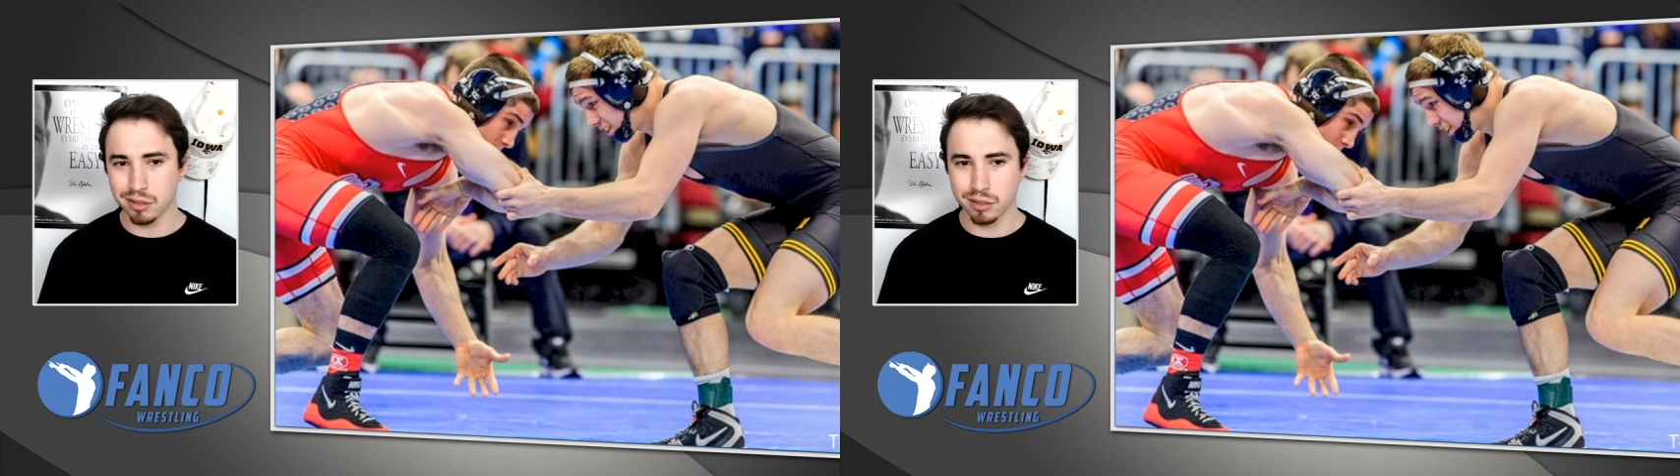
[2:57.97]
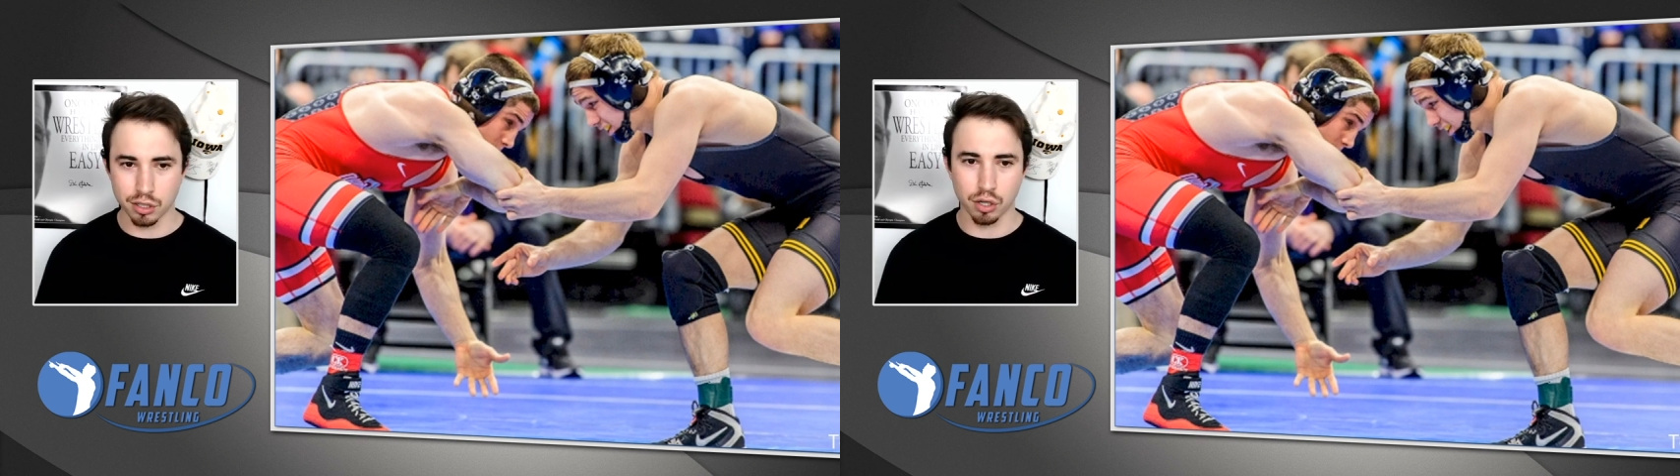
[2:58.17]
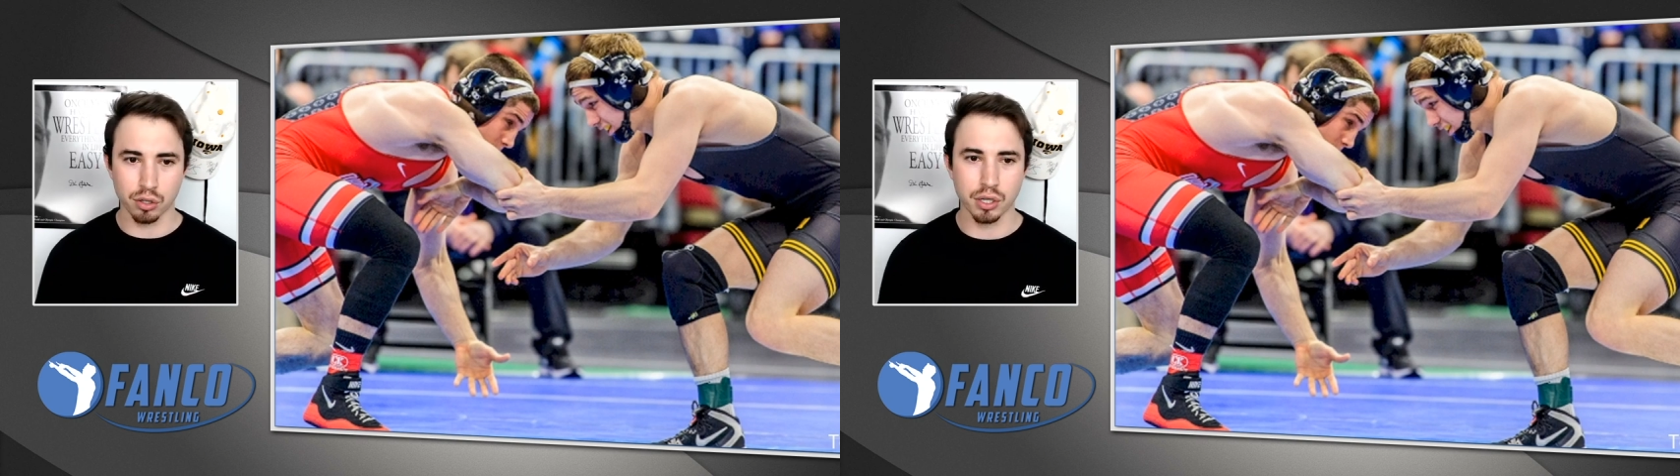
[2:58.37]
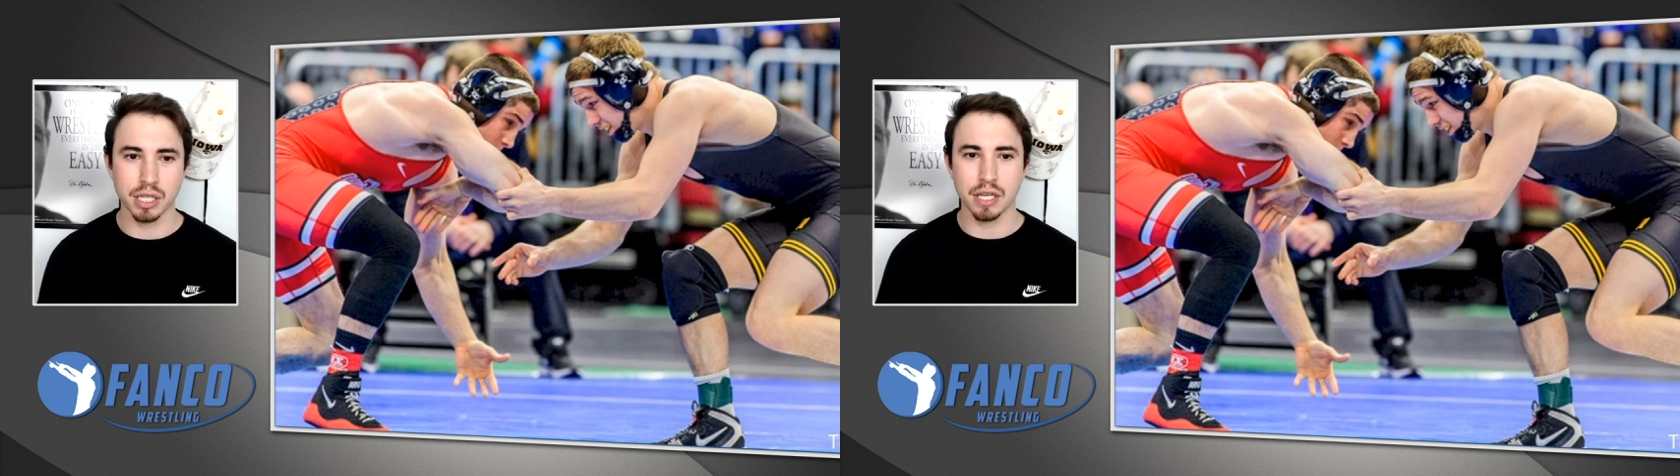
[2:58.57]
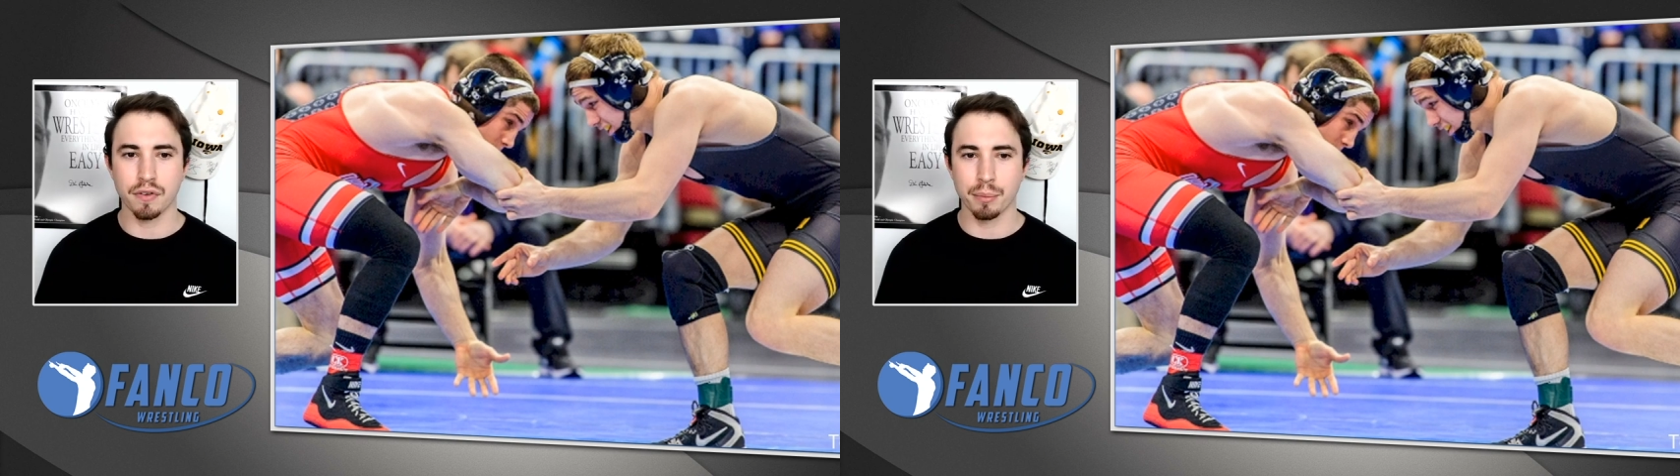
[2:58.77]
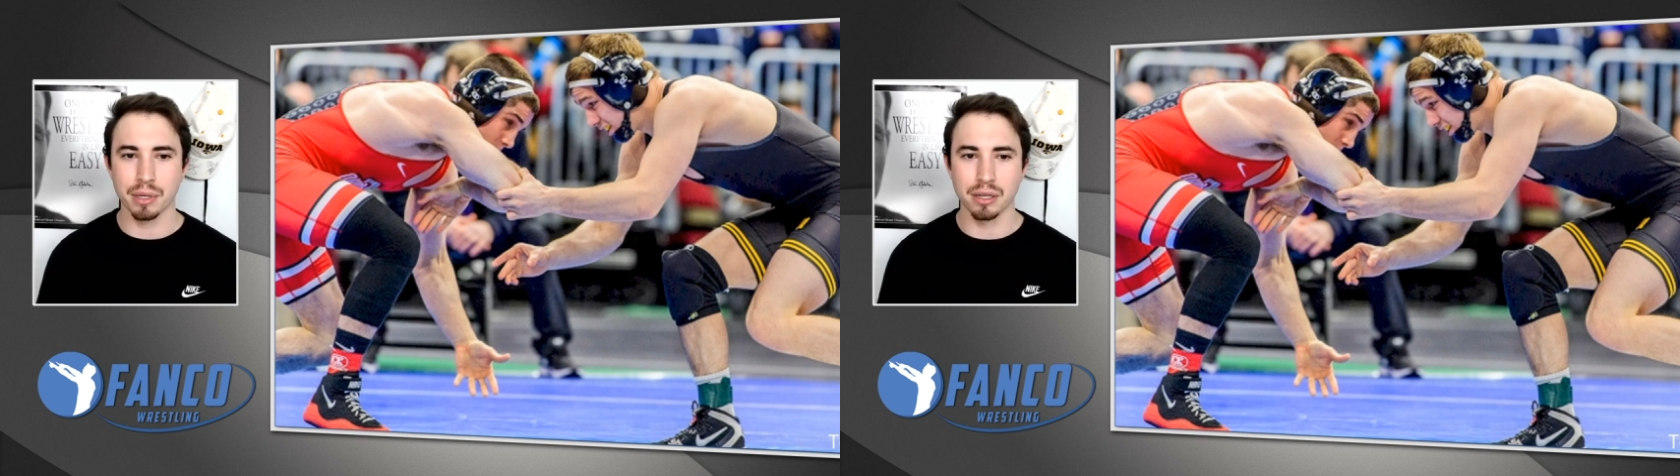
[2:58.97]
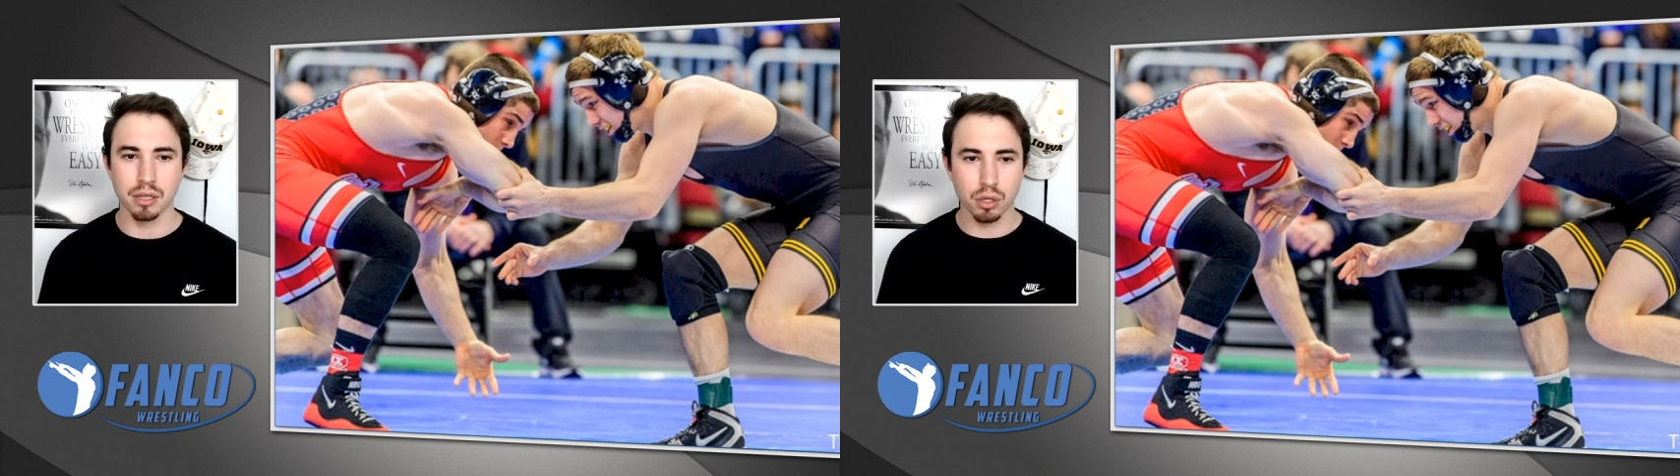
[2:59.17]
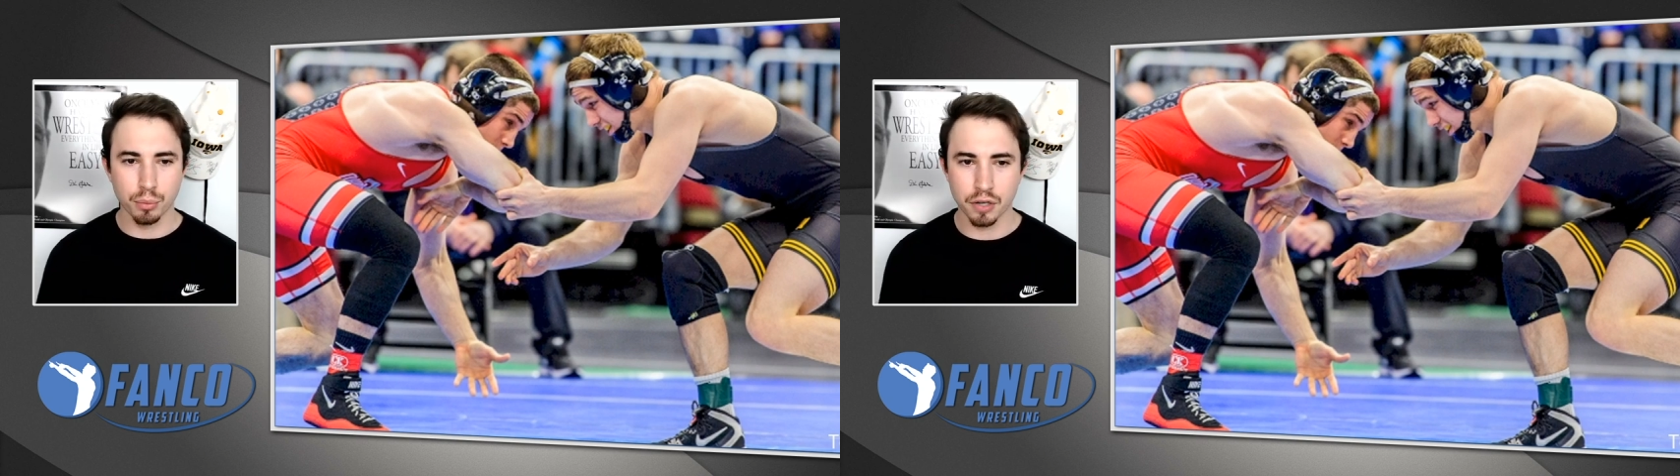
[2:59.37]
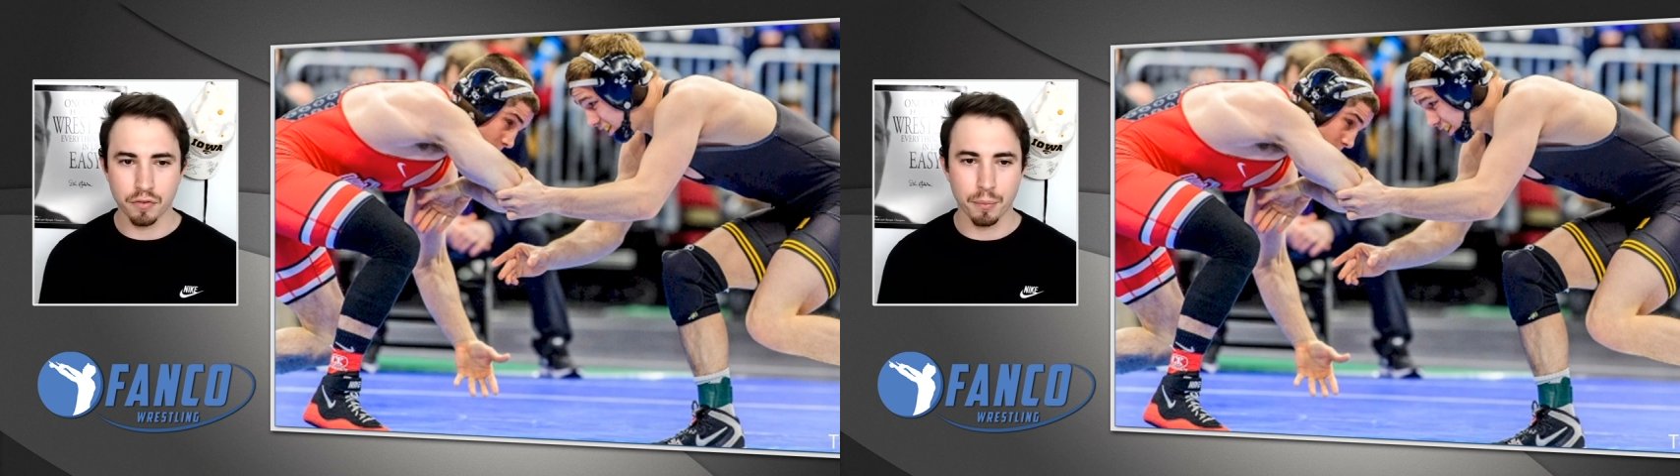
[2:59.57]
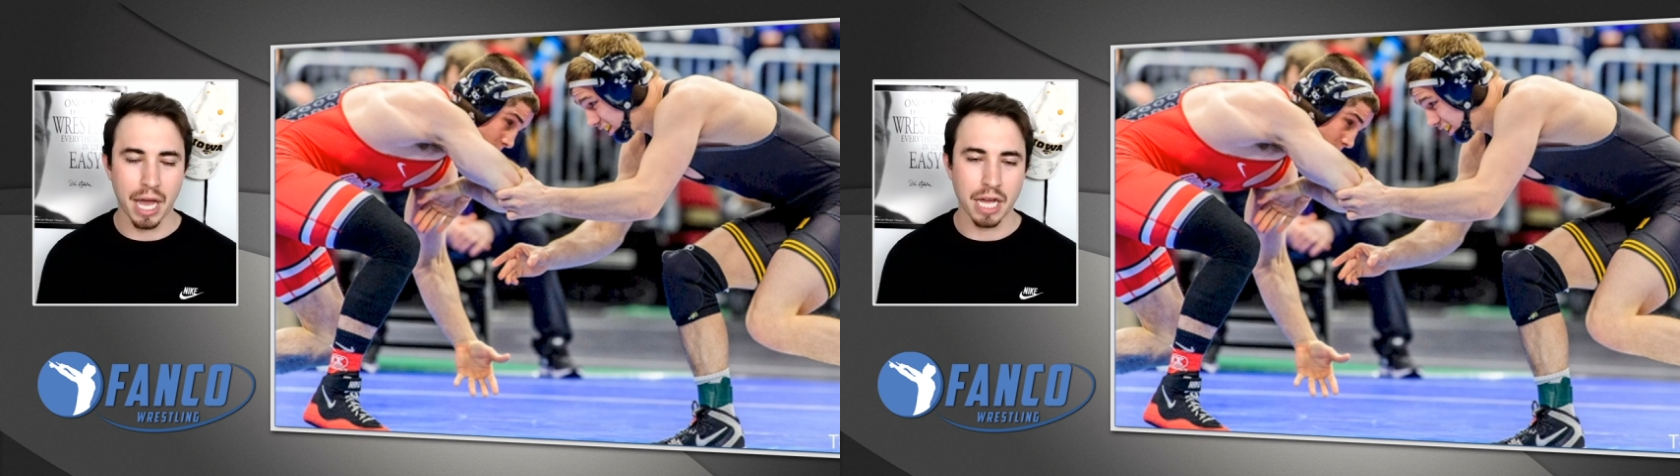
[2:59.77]
you know, going to give him a little bit of
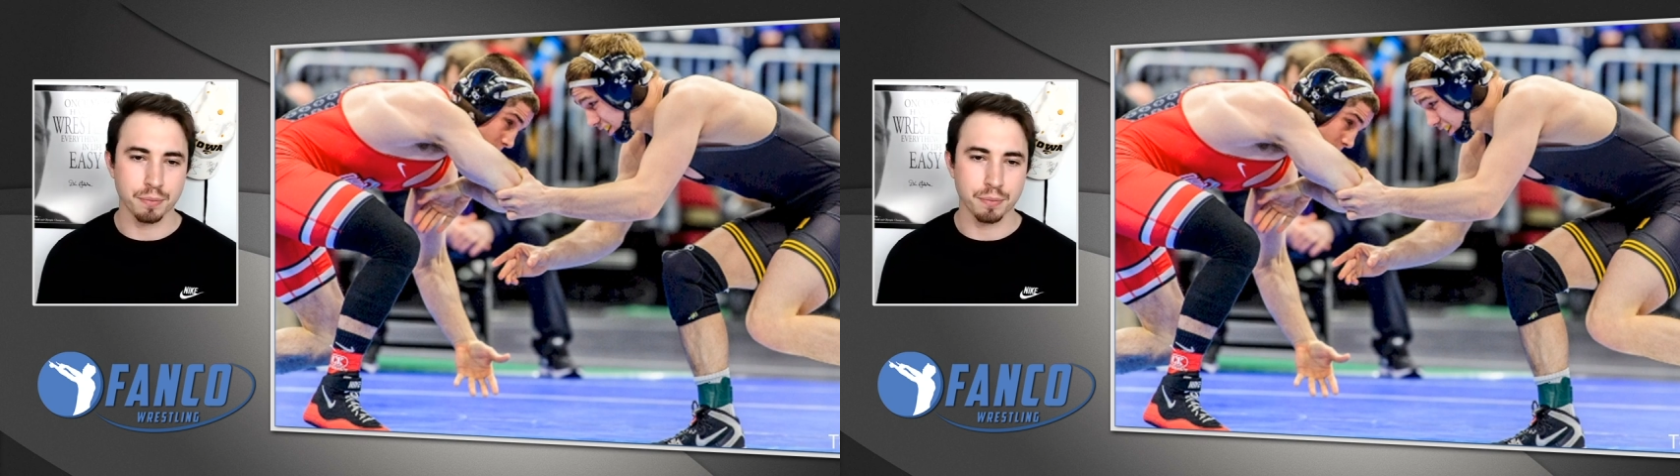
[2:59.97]
a match.